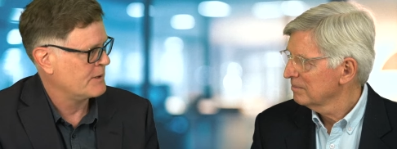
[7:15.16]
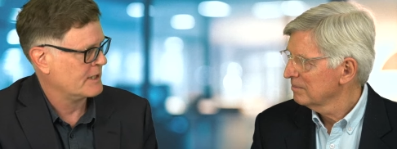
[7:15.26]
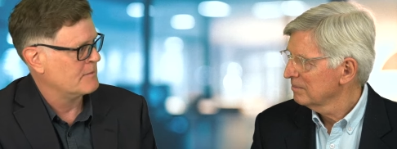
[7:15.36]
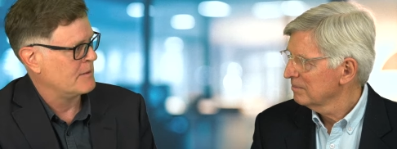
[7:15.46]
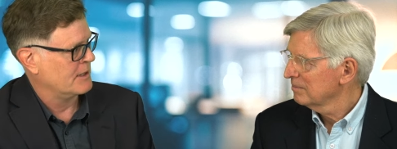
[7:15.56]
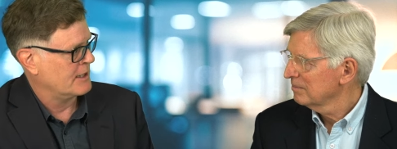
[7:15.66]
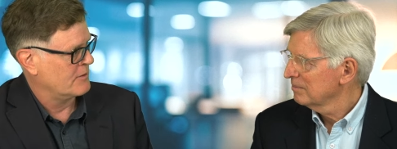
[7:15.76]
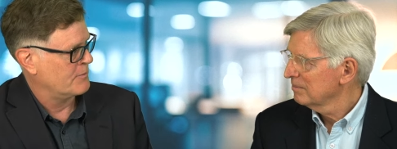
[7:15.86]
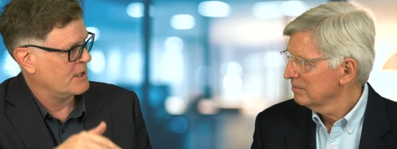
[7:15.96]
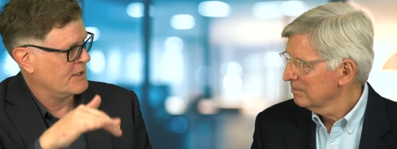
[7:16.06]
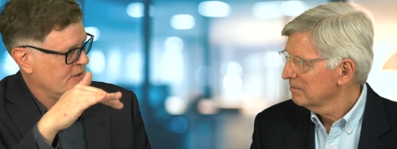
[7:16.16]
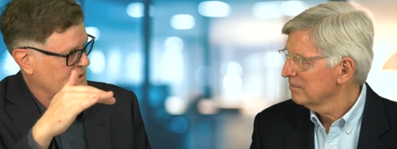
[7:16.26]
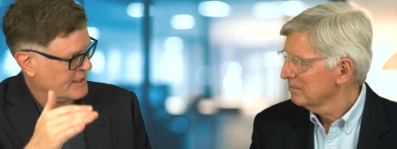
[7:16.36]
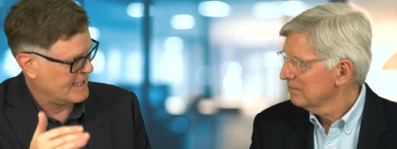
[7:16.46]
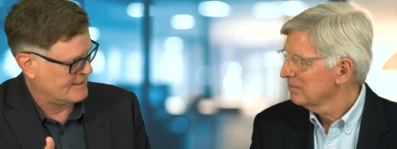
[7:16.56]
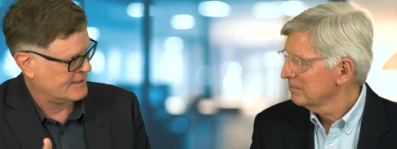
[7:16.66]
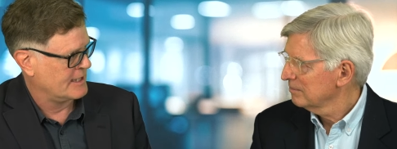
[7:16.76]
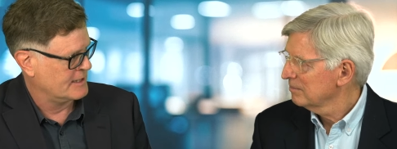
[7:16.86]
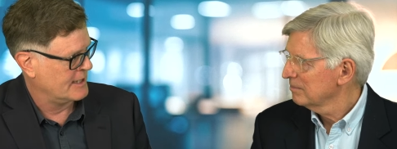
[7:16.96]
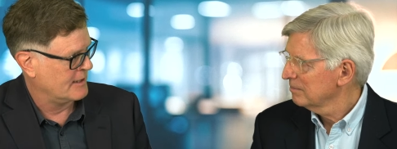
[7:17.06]
Speaker 1: pick them up at lower prices and
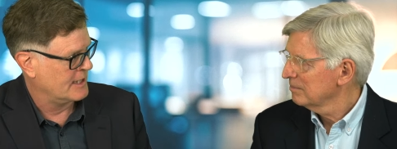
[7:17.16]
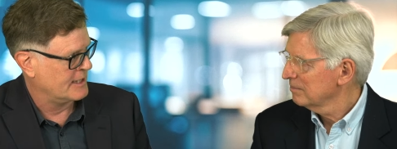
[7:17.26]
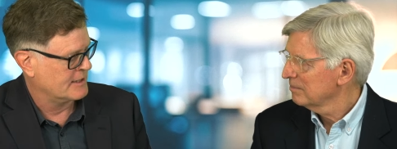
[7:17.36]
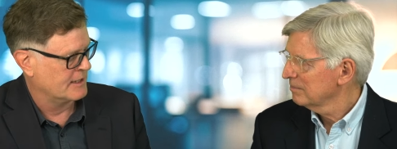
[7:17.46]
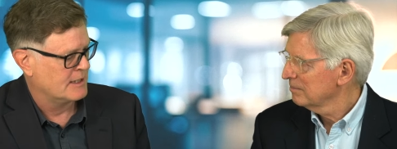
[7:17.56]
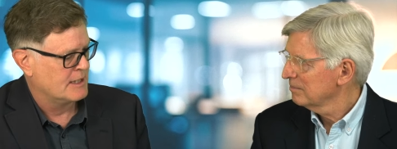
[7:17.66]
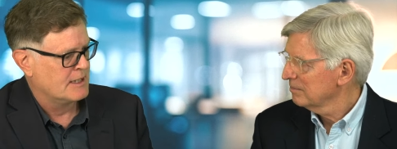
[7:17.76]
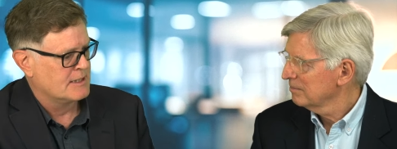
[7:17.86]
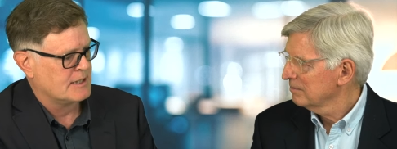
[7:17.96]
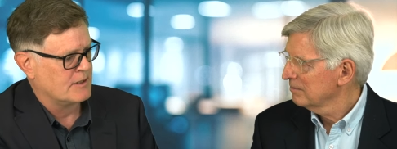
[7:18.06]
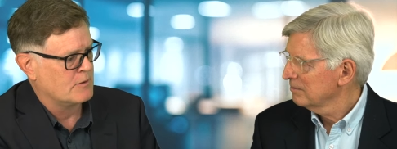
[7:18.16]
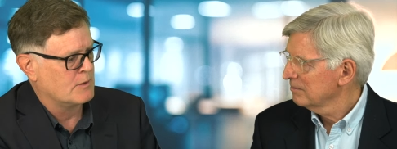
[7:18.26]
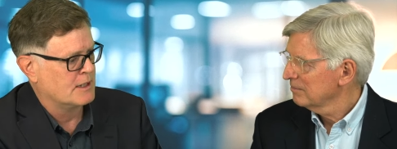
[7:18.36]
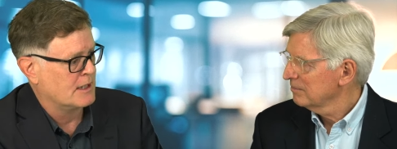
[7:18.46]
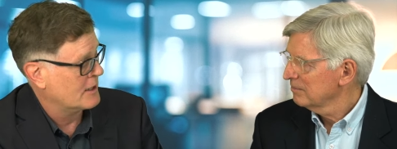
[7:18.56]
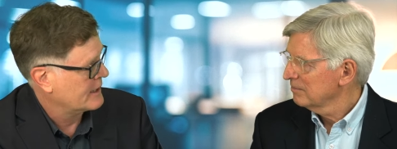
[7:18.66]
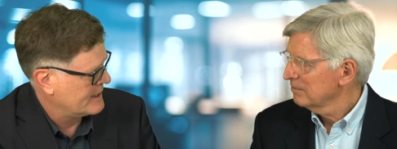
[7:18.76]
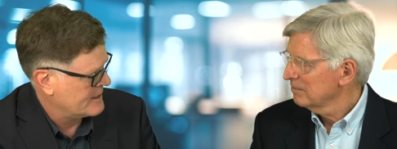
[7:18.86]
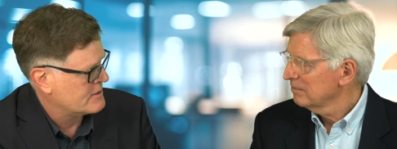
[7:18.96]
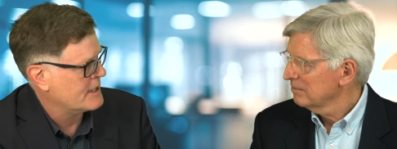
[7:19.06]
cascade down later. So uh, I like
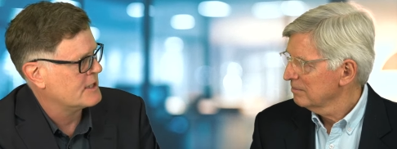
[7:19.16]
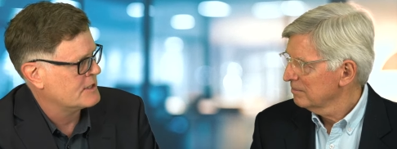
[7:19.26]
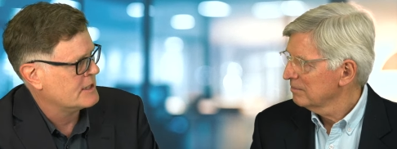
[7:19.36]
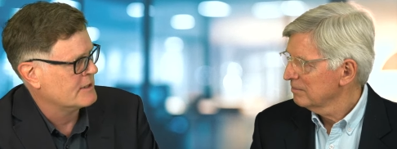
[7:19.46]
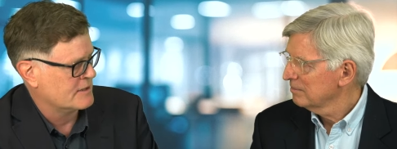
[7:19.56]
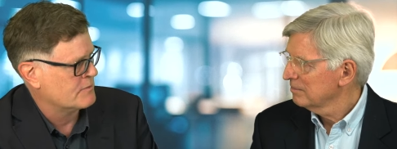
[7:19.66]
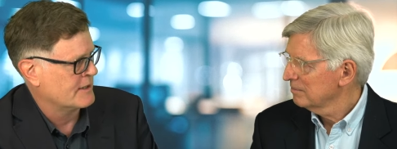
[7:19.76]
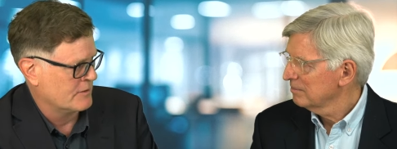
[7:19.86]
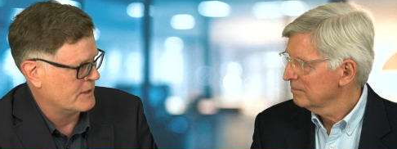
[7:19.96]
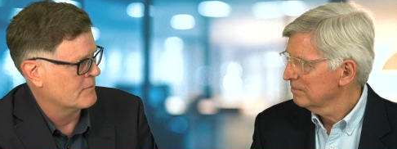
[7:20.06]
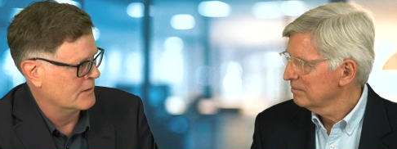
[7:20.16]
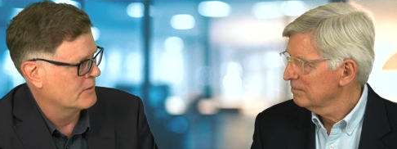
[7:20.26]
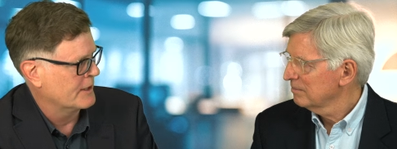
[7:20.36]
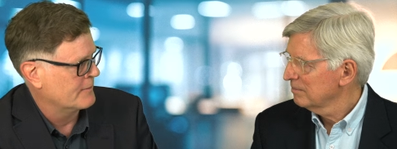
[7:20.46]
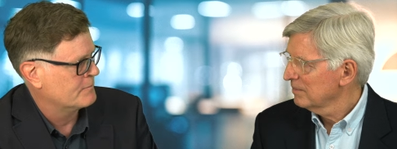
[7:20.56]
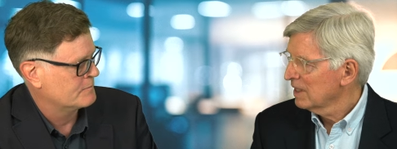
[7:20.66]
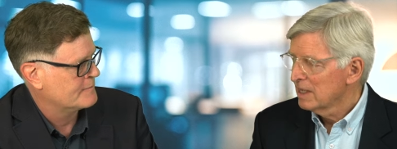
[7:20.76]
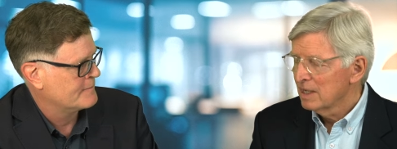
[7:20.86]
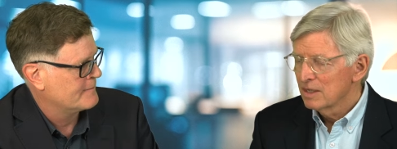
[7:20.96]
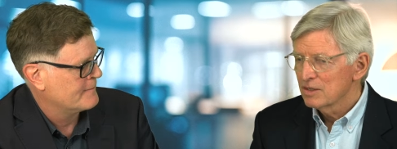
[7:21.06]
that strategy, and it's one that we employ.
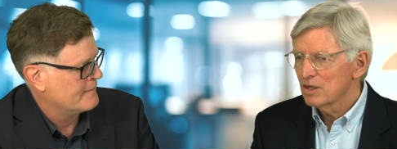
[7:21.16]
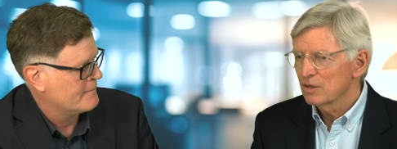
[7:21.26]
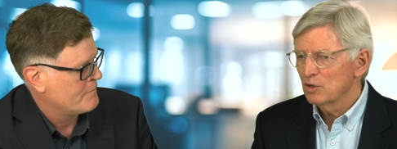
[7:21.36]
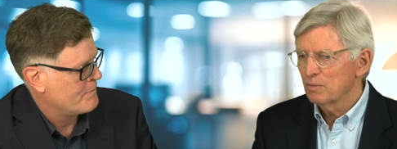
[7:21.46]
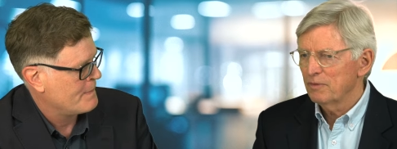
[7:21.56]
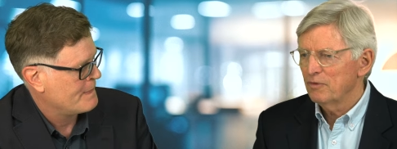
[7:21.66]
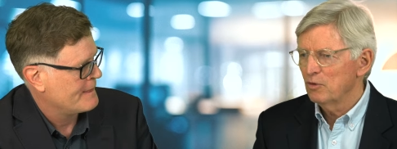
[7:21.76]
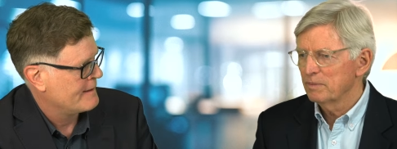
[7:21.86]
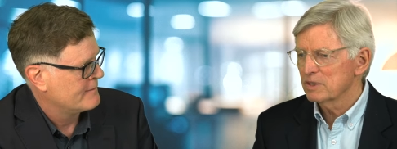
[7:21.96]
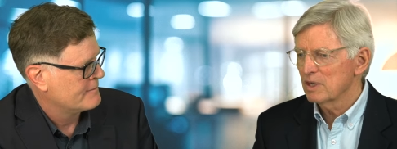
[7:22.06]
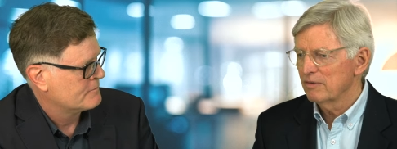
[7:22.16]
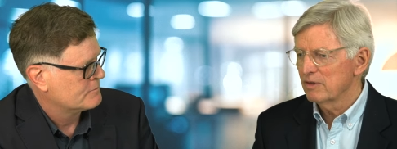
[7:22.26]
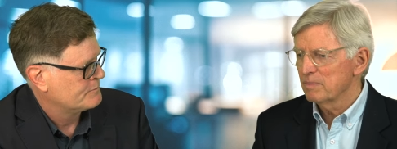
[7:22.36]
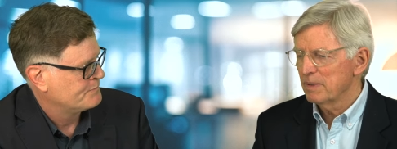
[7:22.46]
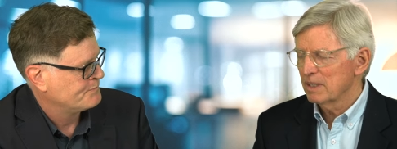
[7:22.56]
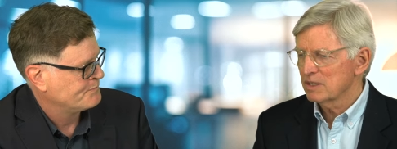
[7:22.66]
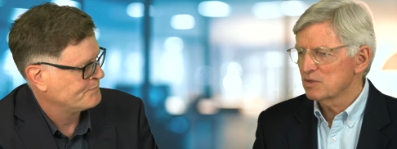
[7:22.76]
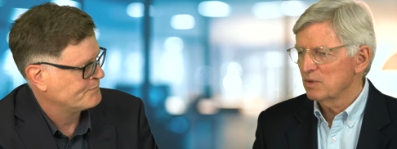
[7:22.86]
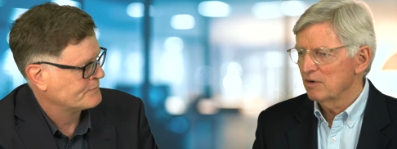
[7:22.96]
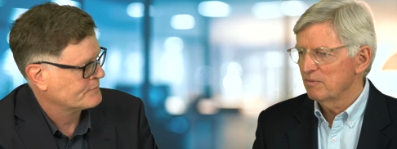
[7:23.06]
Speaker 2: So your performance over the
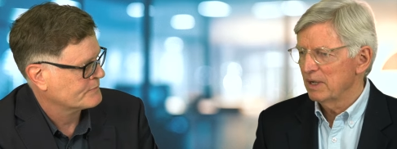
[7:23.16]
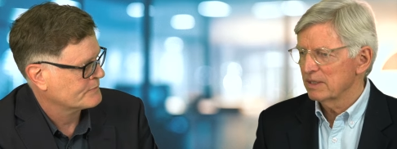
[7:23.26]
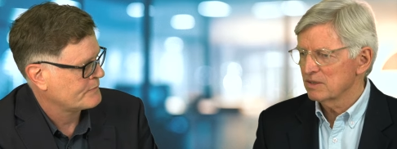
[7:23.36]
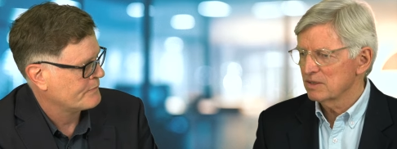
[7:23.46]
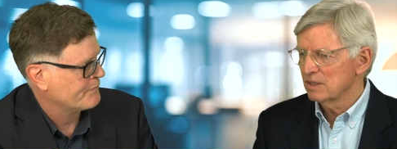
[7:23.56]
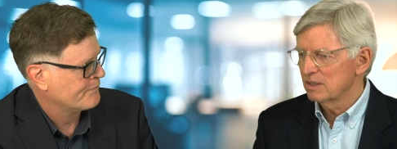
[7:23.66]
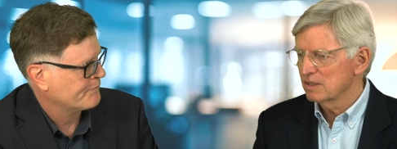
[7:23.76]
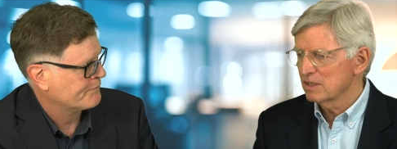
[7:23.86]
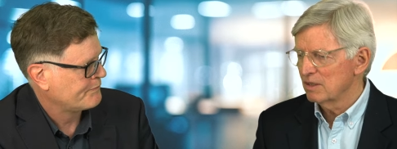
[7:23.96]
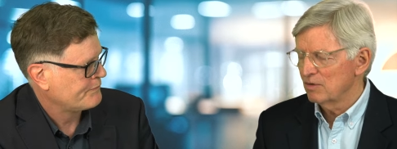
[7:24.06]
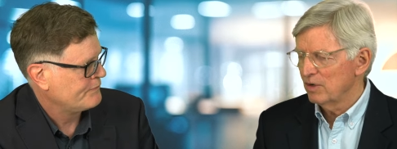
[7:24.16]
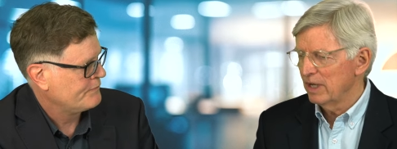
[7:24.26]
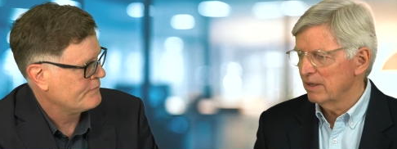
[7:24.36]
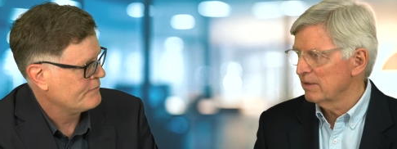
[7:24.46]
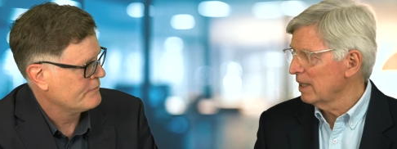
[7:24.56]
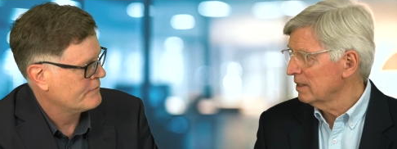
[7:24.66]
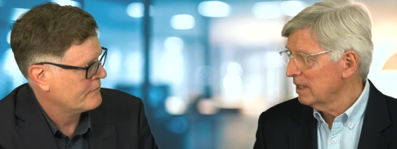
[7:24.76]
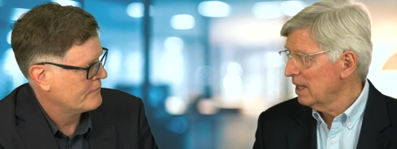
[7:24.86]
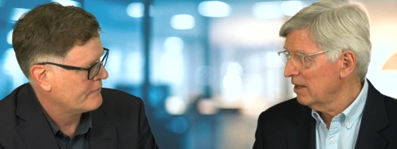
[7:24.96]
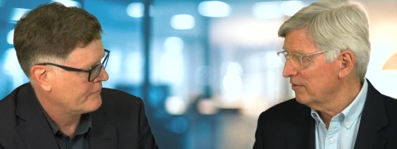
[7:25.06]
past 12 months is around
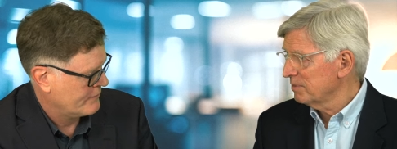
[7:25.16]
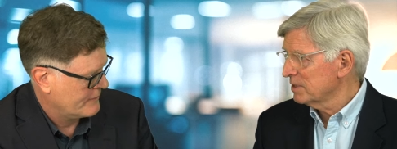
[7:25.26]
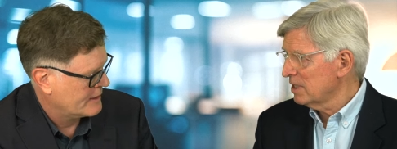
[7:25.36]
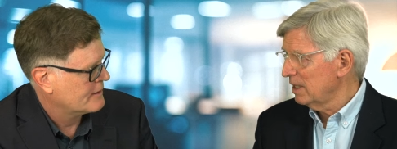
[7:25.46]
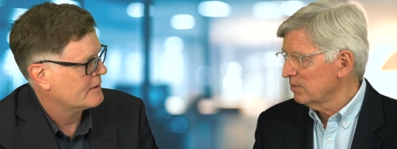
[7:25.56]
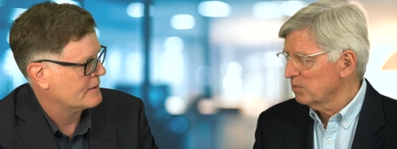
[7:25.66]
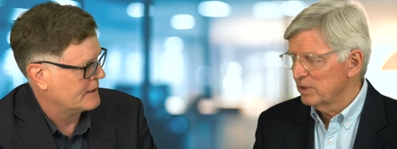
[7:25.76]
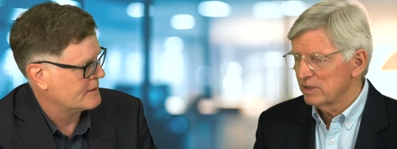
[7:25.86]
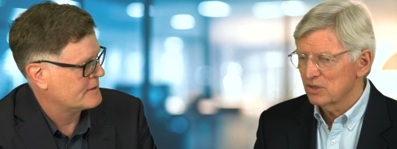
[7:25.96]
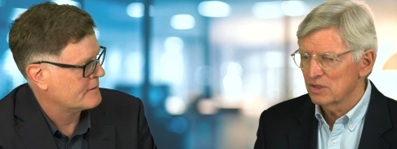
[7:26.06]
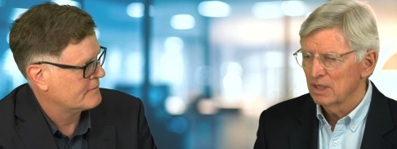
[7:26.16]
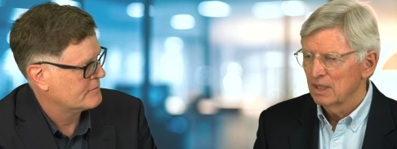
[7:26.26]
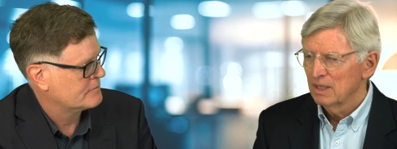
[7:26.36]
8.5%, which